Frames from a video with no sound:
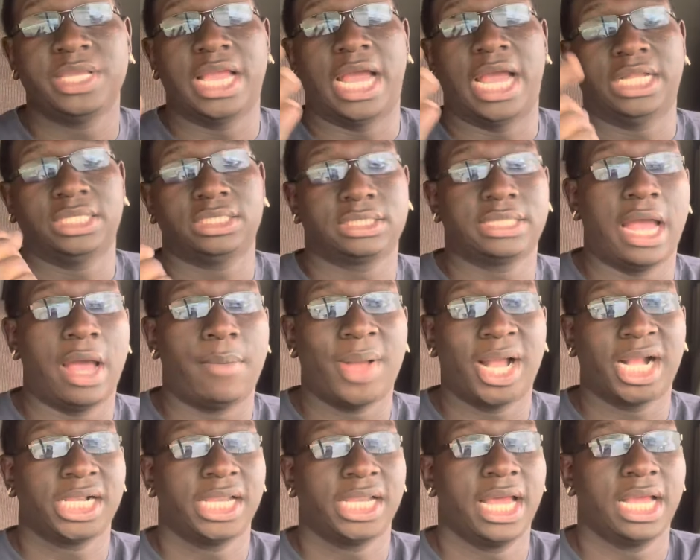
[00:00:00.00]
I just got my
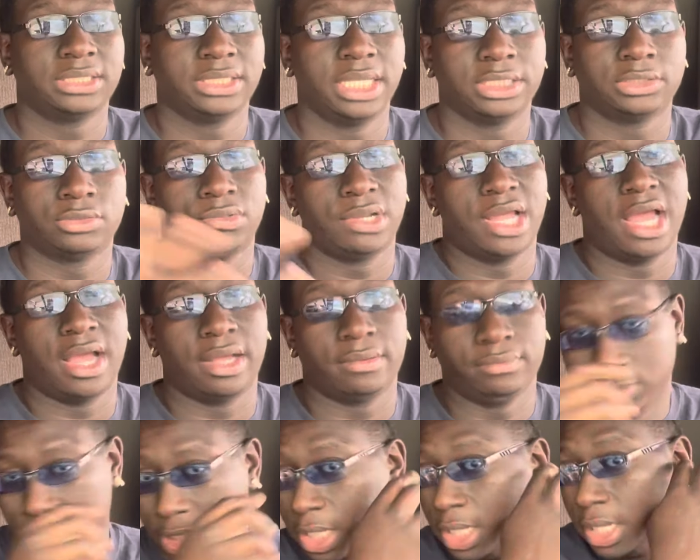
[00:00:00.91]
Class A, so now
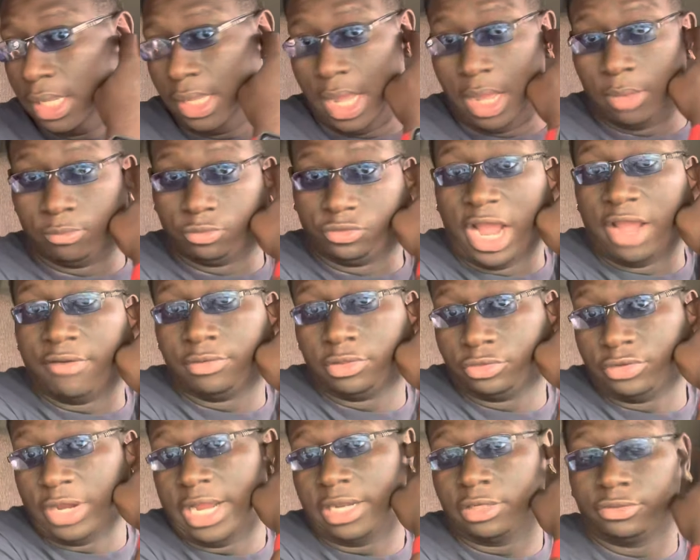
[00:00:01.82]
I'm driving a
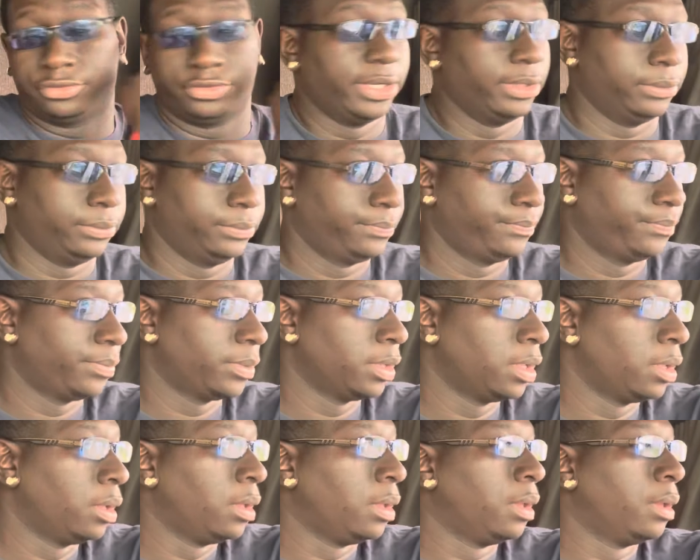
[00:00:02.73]
tractor trailer.
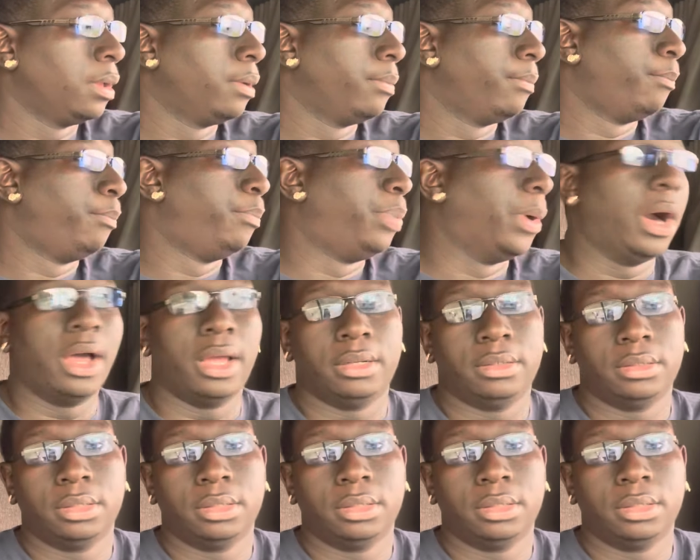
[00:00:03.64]
But